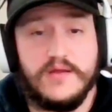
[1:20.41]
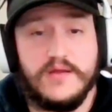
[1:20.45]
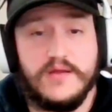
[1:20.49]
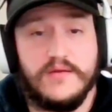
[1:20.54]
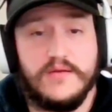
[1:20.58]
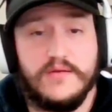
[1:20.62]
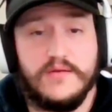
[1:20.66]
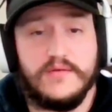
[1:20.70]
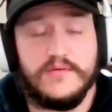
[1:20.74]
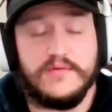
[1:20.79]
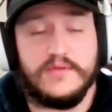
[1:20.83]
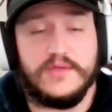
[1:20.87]

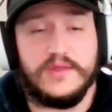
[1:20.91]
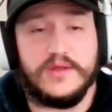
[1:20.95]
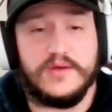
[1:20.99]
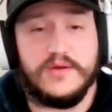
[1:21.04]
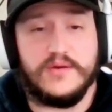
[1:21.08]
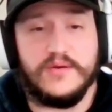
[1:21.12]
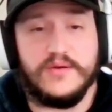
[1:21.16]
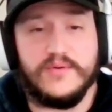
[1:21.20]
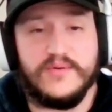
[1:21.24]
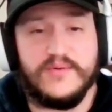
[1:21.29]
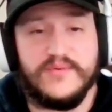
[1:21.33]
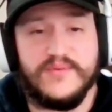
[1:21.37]
you
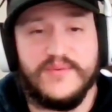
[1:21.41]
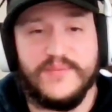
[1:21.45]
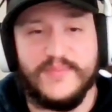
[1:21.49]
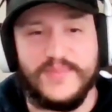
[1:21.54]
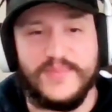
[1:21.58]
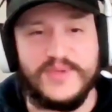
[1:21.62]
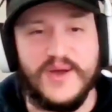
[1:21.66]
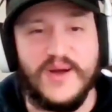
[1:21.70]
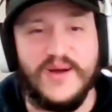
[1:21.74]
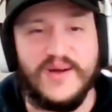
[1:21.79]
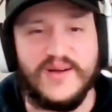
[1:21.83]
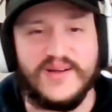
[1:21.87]
know,
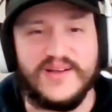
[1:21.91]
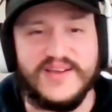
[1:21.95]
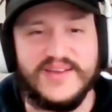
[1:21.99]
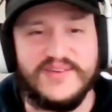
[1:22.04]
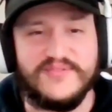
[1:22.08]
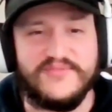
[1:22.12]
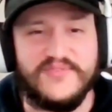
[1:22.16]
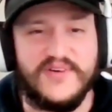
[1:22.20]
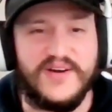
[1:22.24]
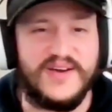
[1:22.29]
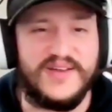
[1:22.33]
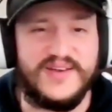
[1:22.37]
young and
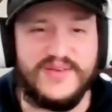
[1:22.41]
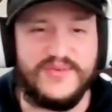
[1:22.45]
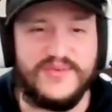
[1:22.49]
fun.